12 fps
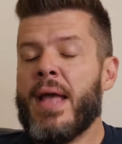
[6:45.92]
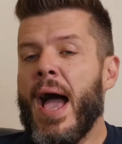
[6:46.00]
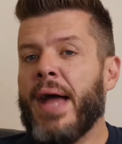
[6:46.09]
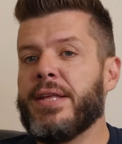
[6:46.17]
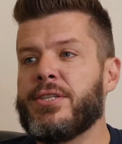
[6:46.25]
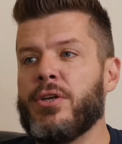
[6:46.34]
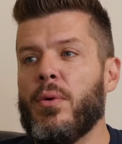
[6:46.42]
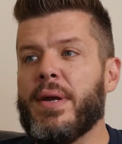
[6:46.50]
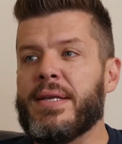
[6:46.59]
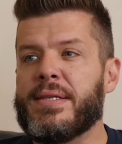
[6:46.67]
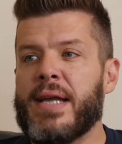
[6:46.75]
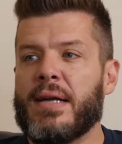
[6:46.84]
And it's so
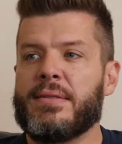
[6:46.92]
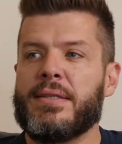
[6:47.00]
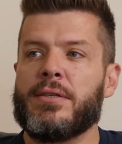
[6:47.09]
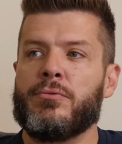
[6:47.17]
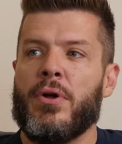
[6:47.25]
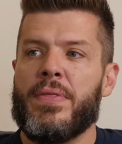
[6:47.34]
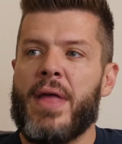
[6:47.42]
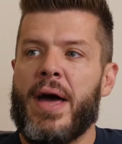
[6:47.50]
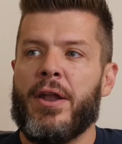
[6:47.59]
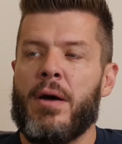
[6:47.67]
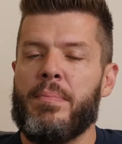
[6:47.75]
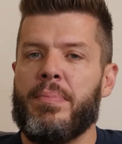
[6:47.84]
easy actually to run
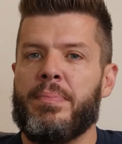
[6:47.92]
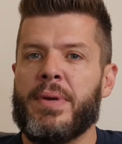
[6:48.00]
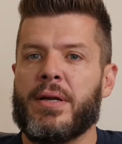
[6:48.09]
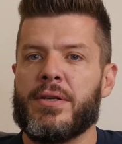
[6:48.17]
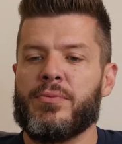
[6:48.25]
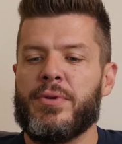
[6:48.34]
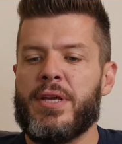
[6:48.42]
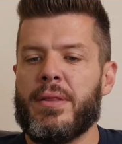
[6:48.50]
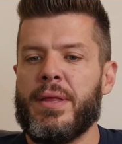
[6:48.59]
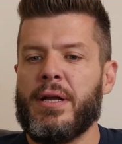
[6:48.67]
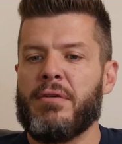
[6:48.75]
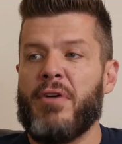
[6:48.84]
that up, because when you
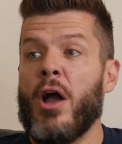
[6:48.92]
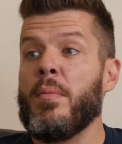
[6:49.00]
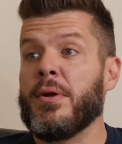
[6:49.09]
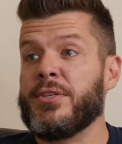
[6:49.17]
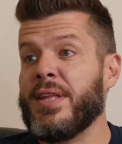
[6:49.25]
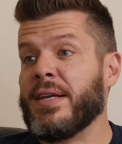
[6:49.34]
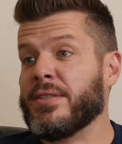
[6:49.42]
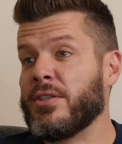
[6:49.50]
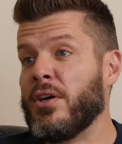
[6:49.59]
think of how much things